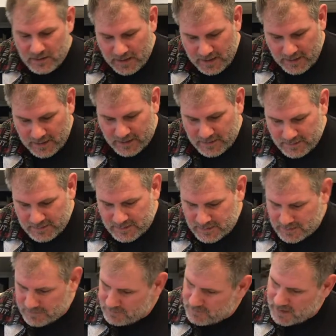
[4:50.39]
and
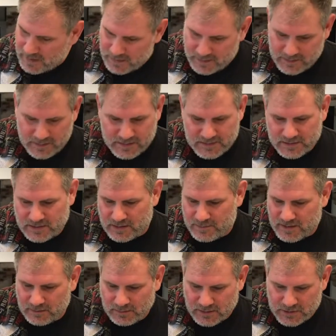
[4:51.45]
man, this is going to be
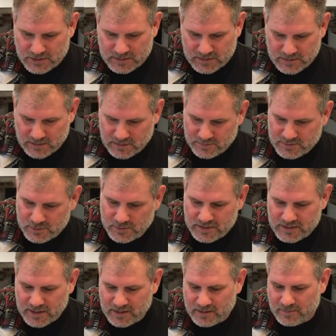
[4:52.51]
delicious. I'm so
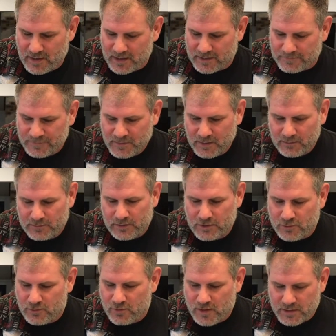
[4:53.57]
excited about it. The
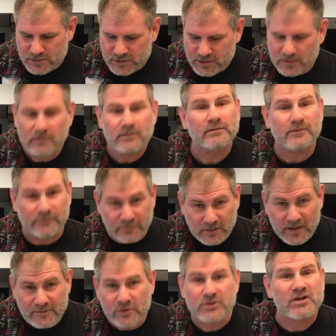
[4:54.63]
crunch, the
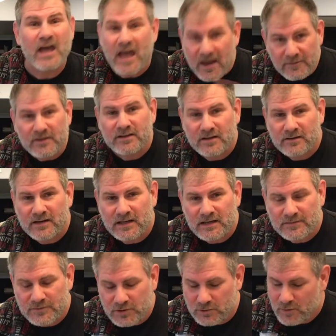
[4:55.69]
flavors, everything that it
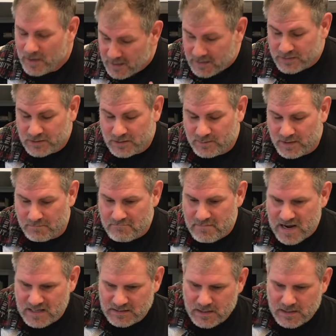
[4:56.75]
gives you is going to be amazing.